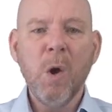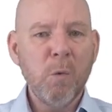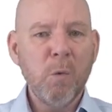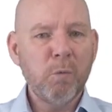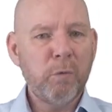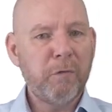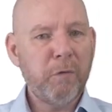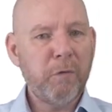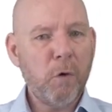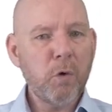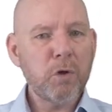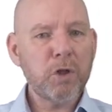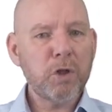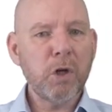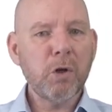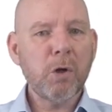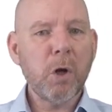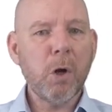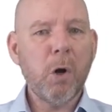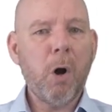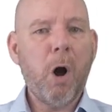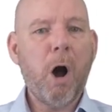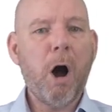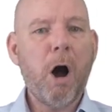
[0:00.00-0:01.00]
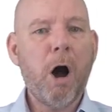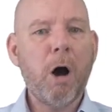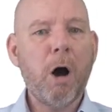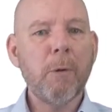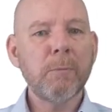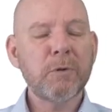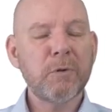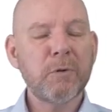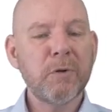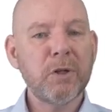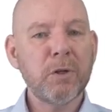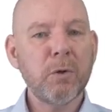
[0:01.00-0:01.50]
We've also got
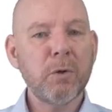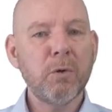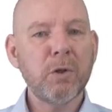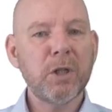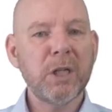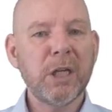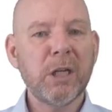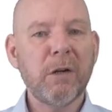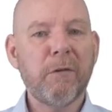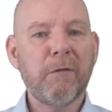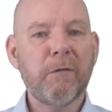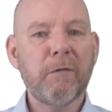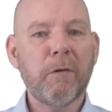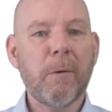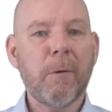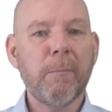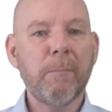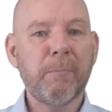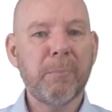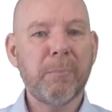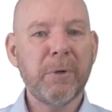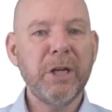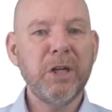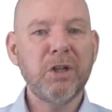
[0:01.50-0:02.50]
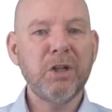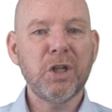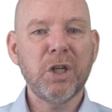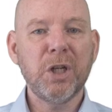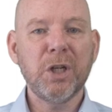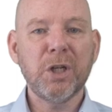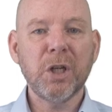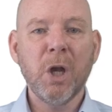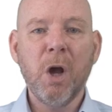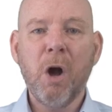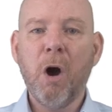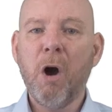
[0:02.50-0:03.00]
harms resulting from
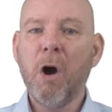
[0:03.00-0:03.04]
breaches